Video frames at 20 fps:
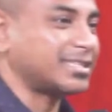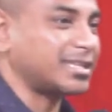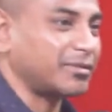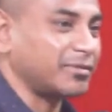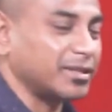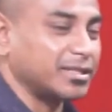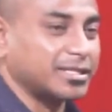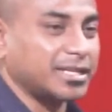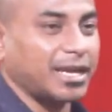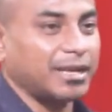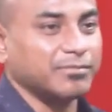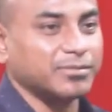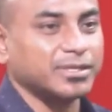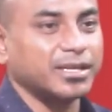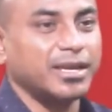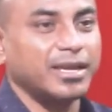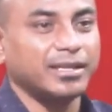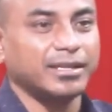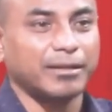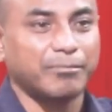several
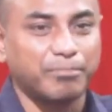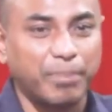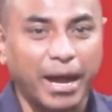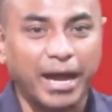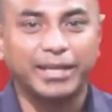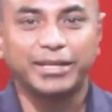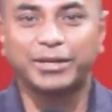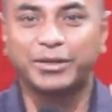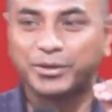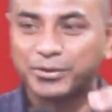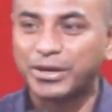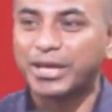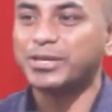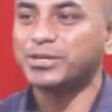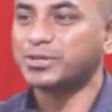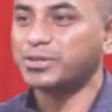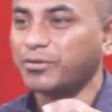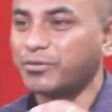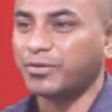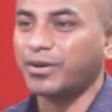times, that by the
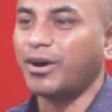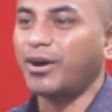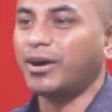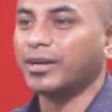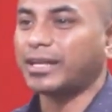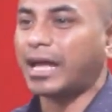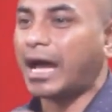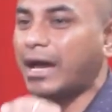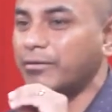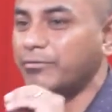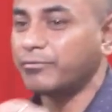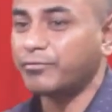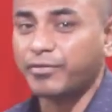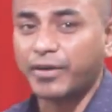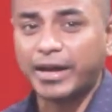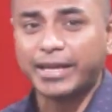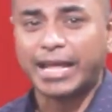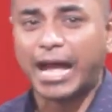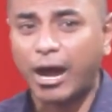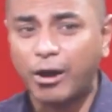grace of God, I'm
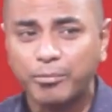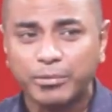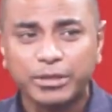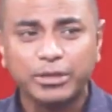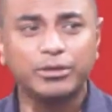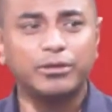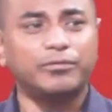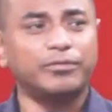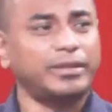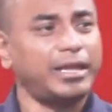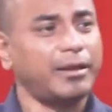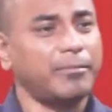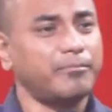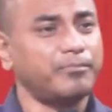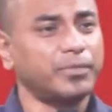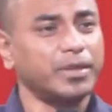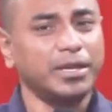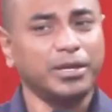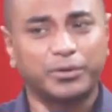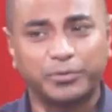fine. How many of
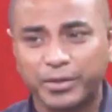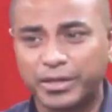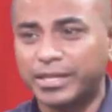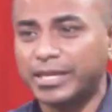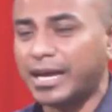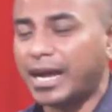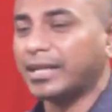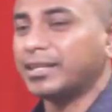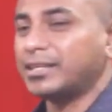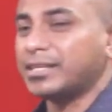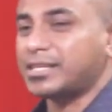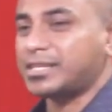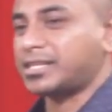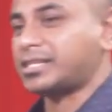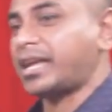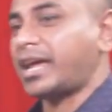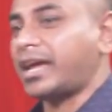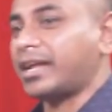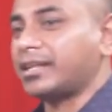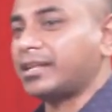them really
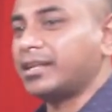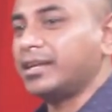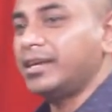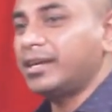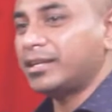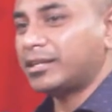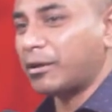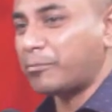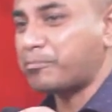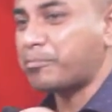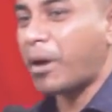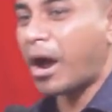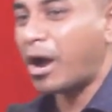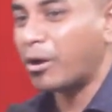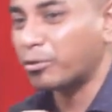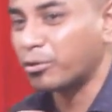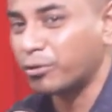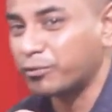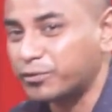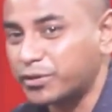understand the
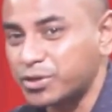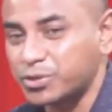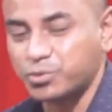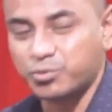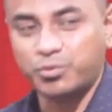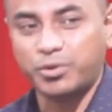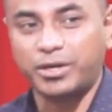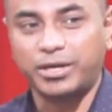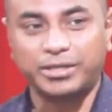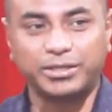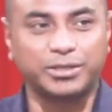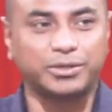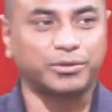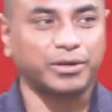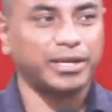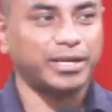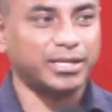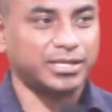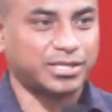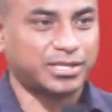power of this word
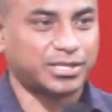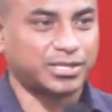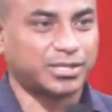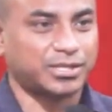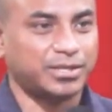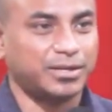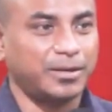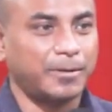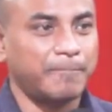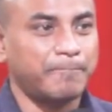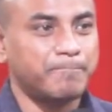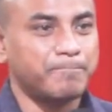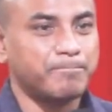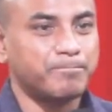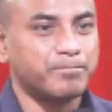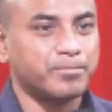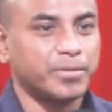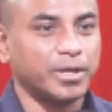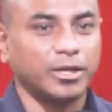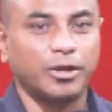grace?
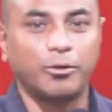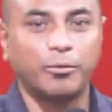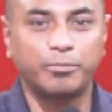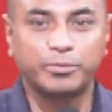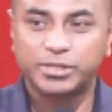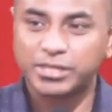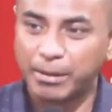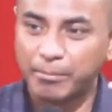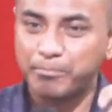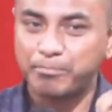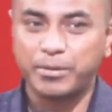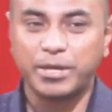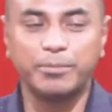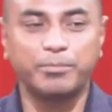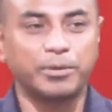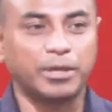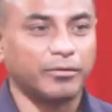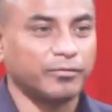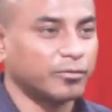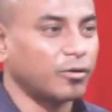You know, some
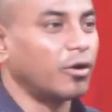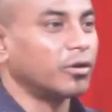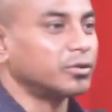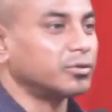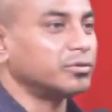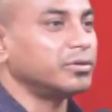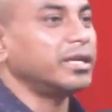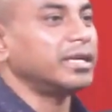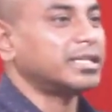people have gone to the